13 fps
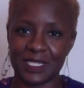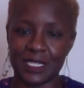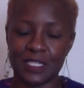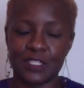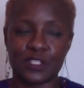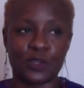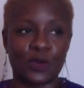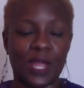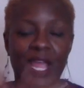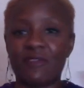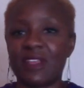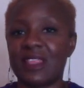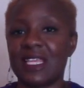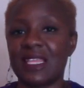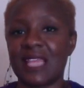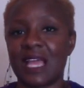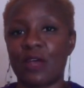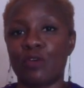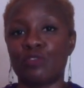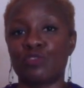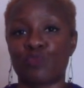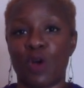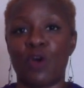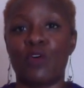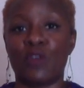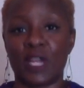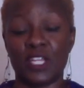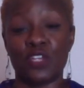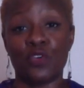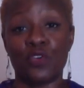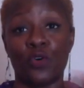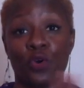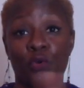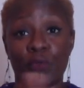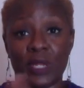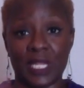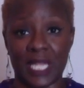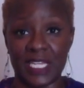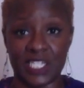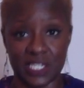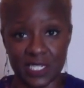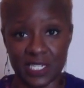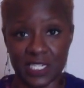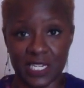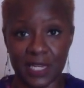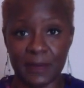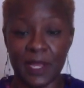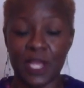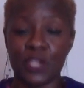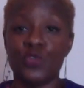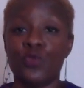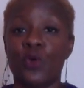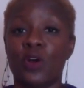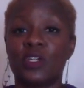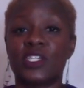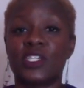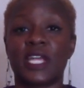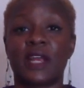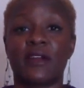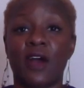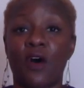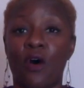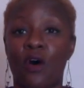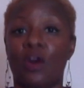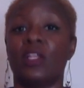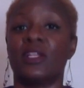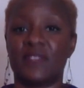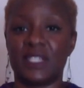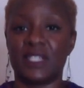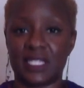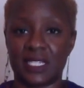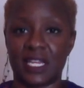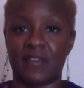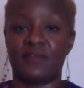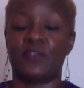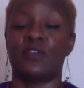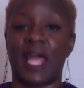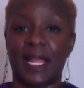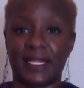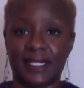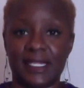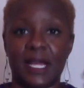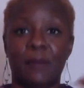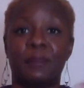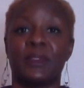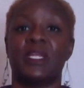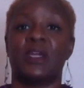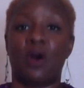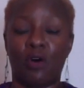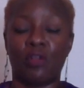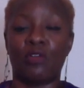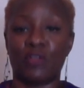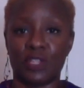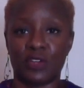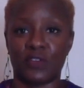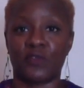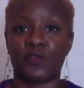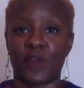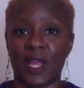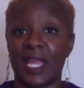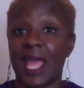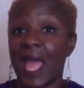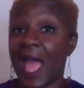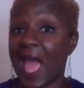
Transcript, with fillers: So, everything that goes wrong in your relationship, you are sharing all of this stuff. You're like dumping it all on your friend.